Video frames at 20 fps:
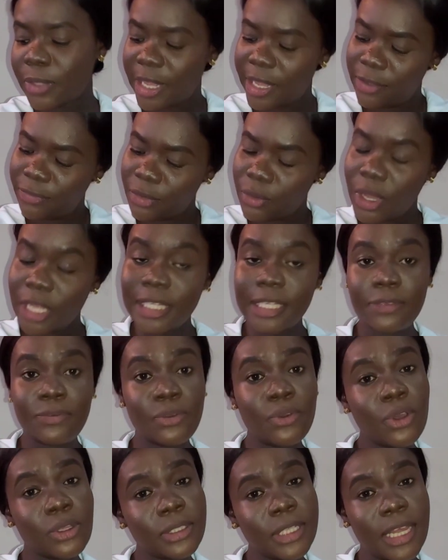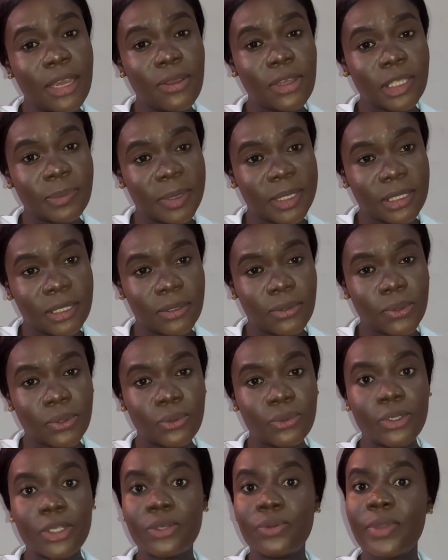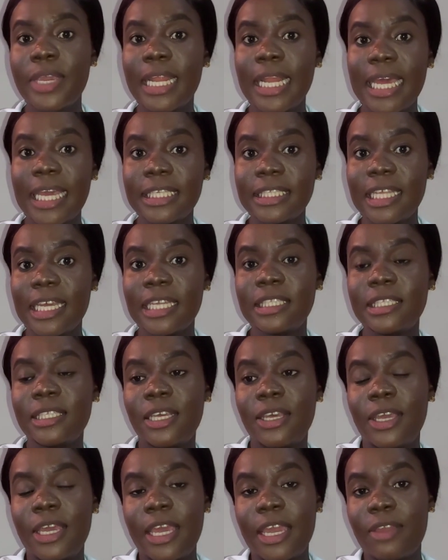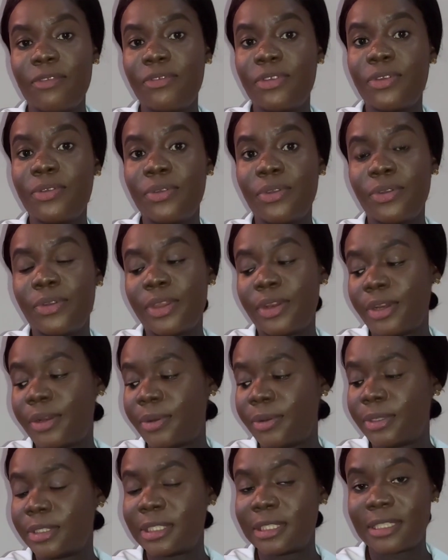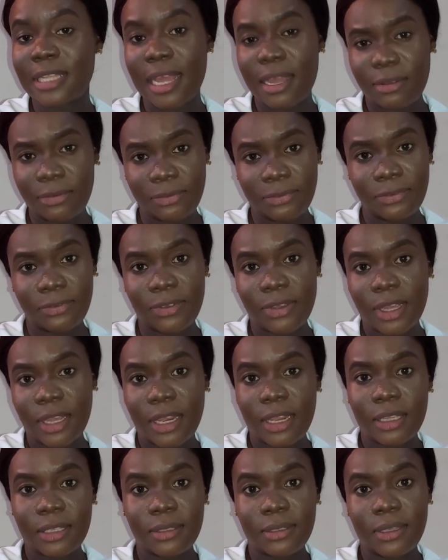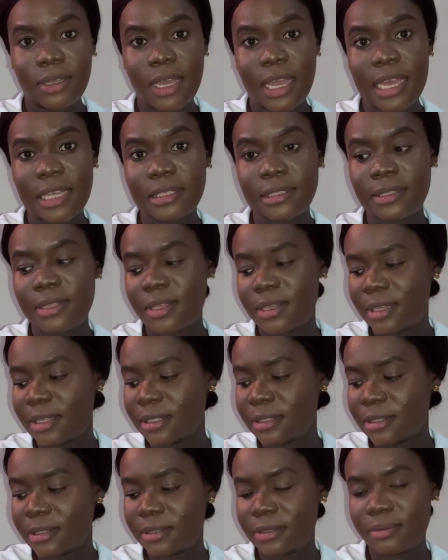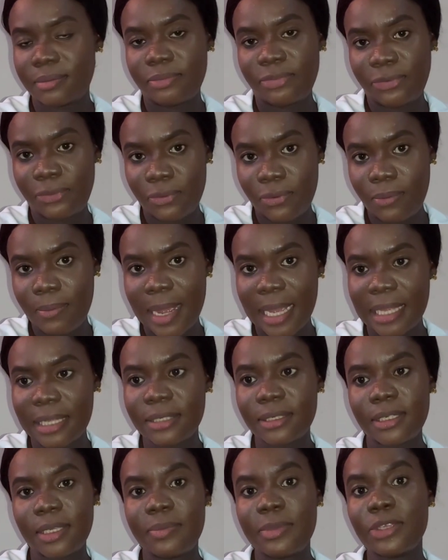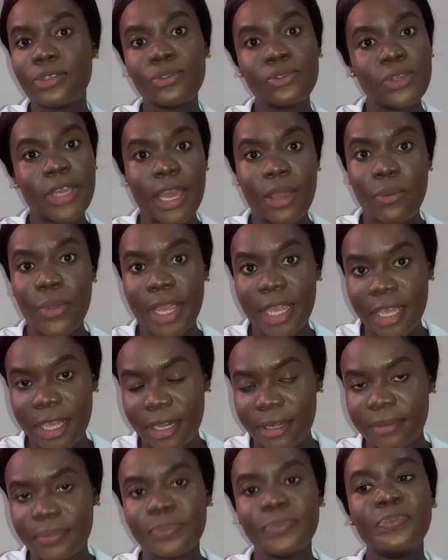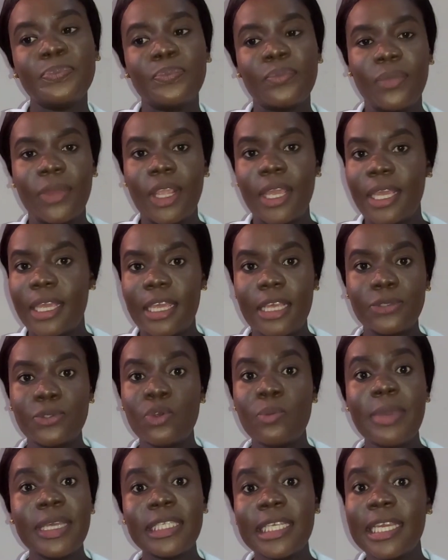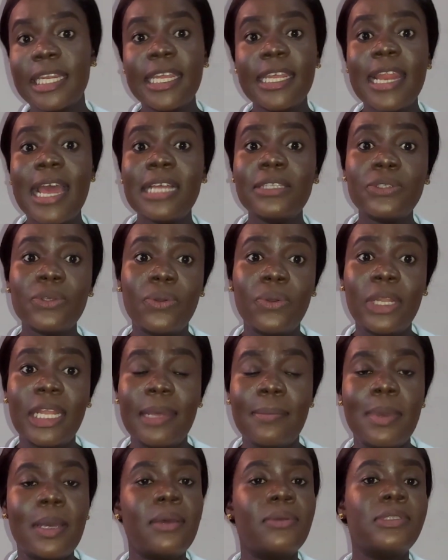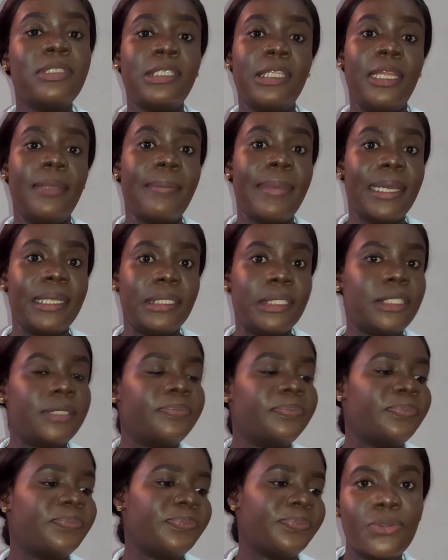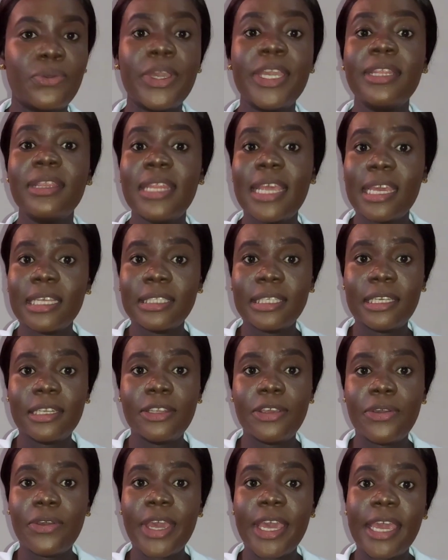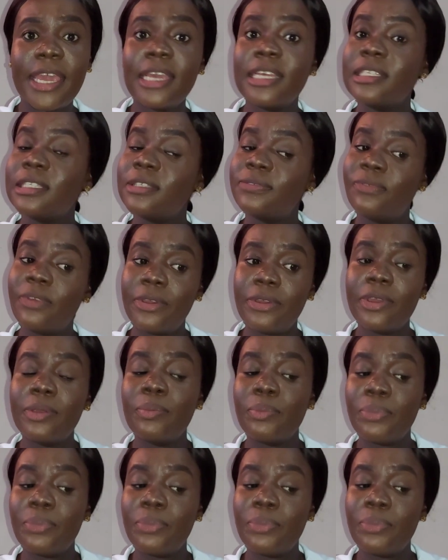if you go to the hospital too, you realize that every staff has this full band. It means you are working. Yeah, so basically that's all about the band. So in nursing, your hair is very